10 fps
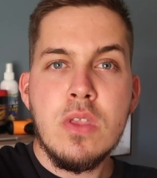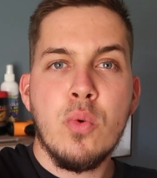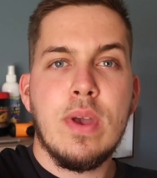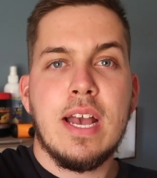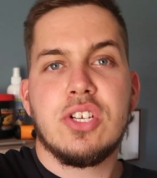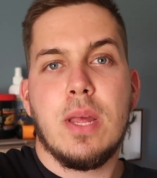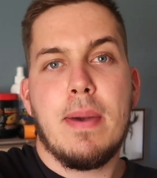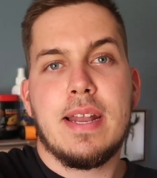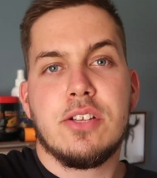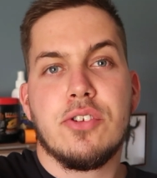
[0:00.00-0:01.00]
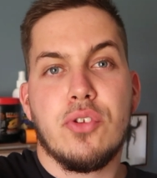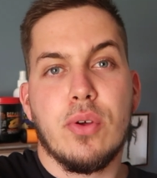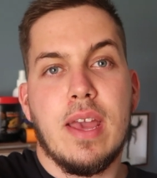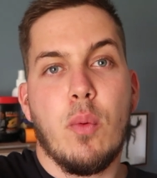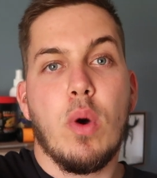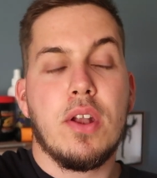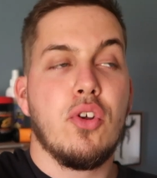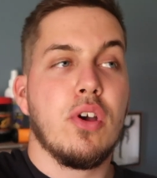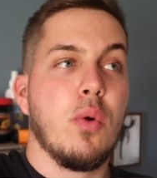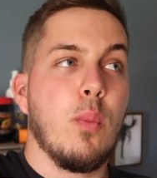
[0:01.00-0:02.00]
we actually managed to get one
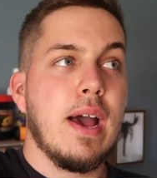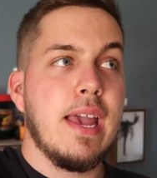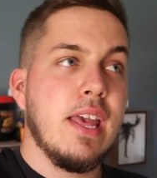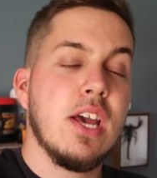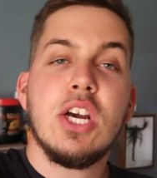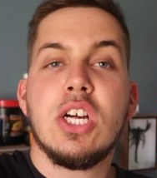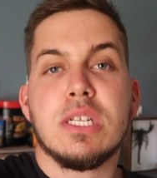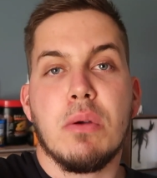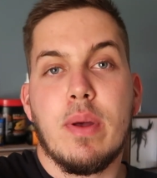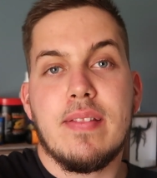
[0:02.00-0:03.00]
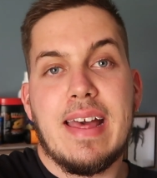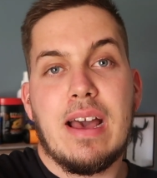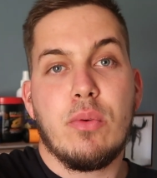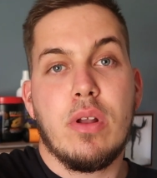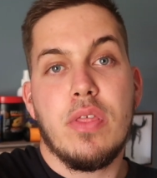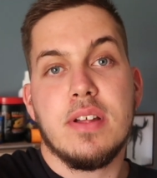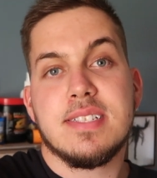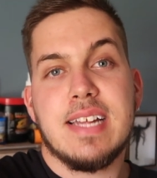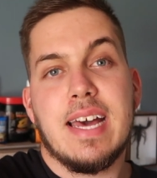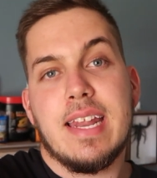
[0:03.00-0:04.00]
night away, so we went down the
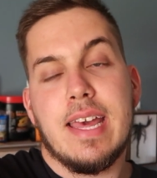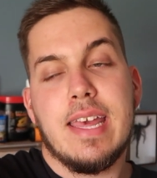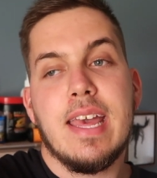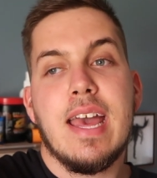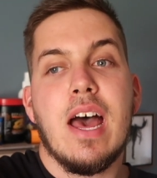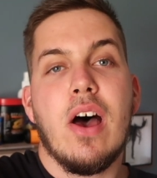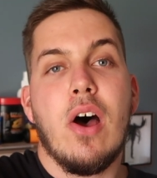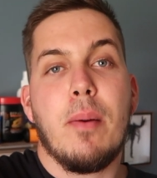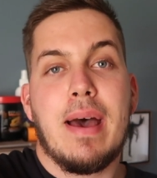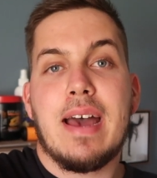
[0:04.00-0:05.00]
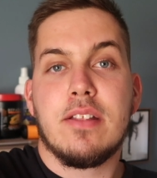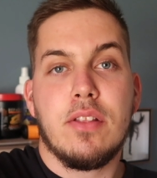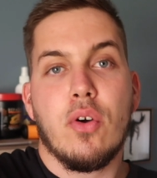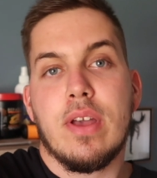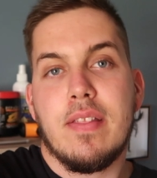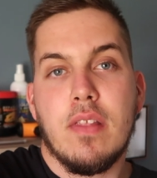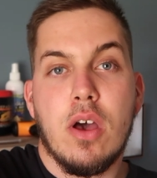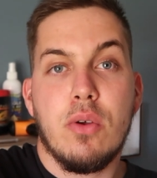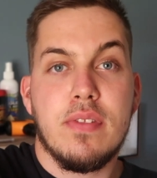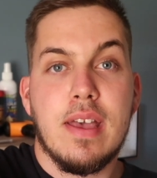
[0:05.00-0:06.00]
Saturday, had the night in the
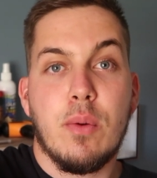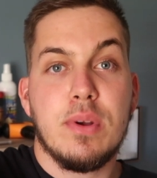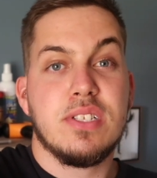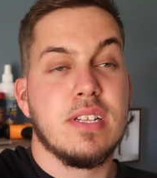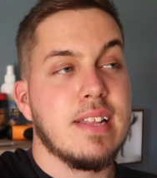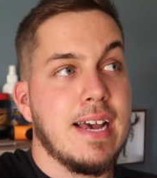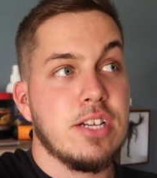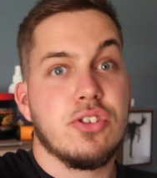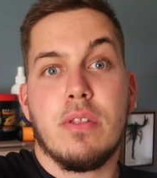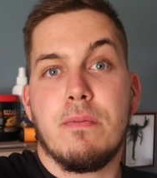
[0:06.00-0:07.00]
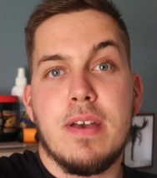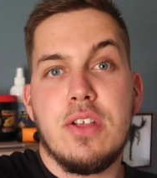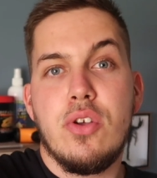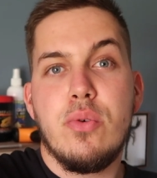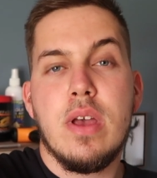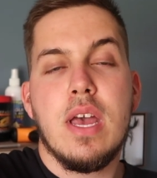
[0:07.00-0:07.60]
hotel which is attached to the venue,